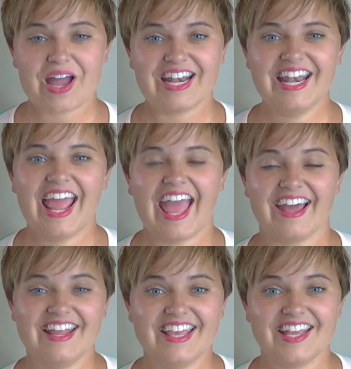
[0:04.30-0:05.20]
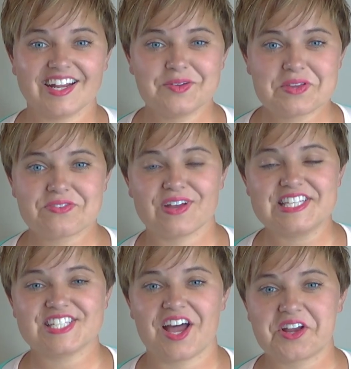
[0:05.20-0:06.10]
everyone, Anna here with Fun
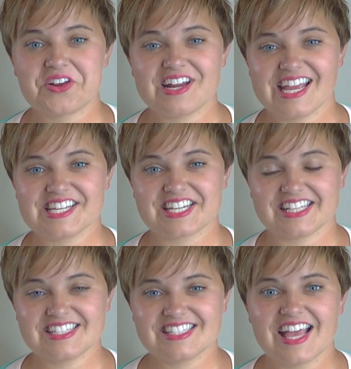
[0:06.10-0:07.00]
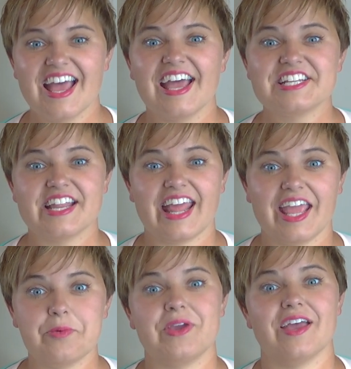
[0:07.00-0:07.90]
Sock Creations.
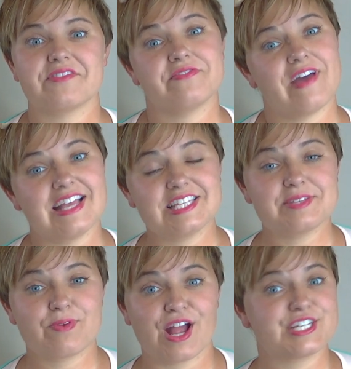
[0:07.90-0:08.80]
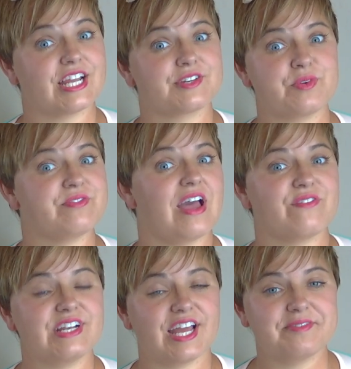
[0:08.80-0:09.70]
Today we have the fastest project we've
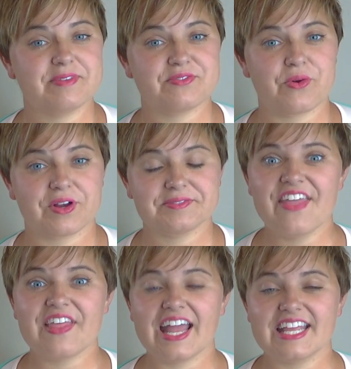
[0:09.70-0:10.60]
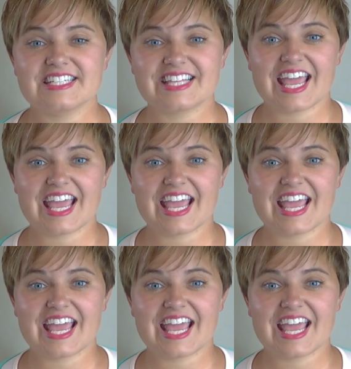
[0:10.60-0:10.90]
ever done before, and that is